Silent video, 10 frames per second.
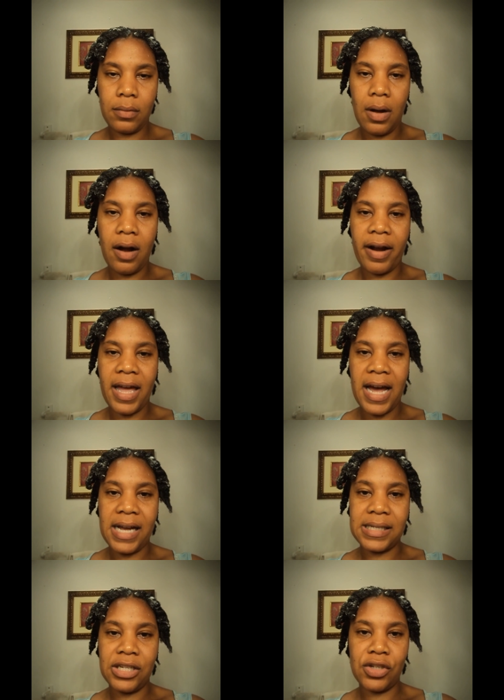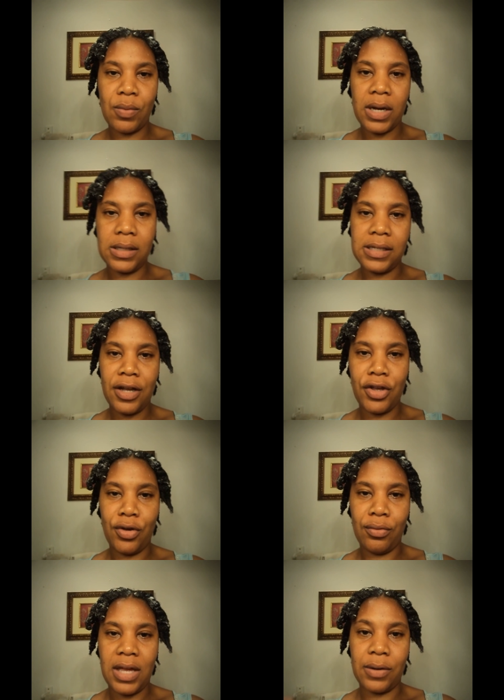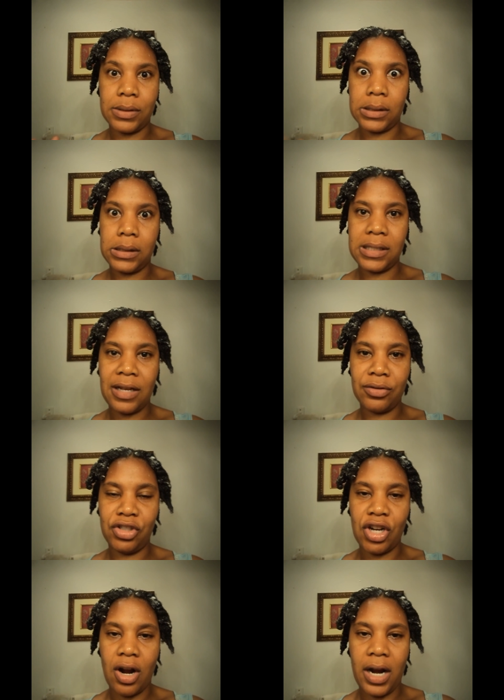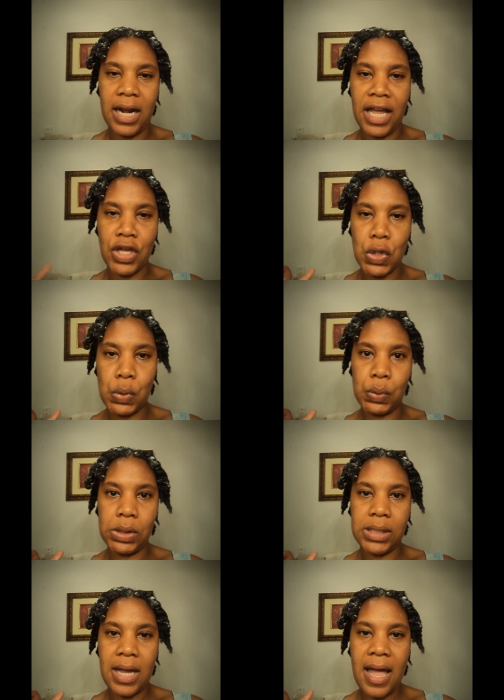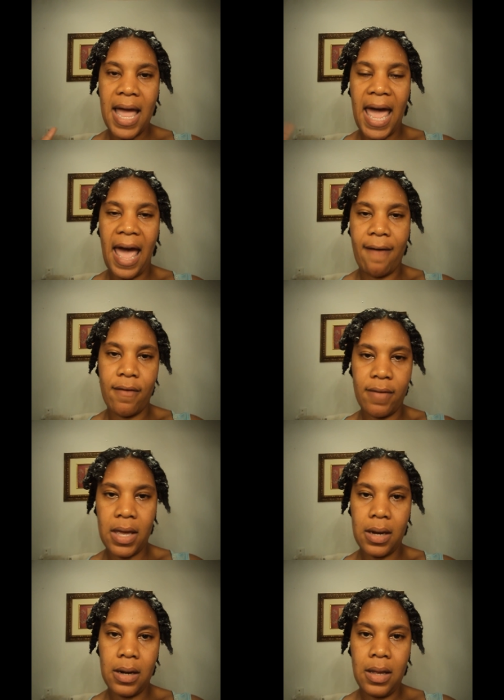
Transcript: Alright guys, I just wanted to tell you that it was a six ounce jar and I used half of it.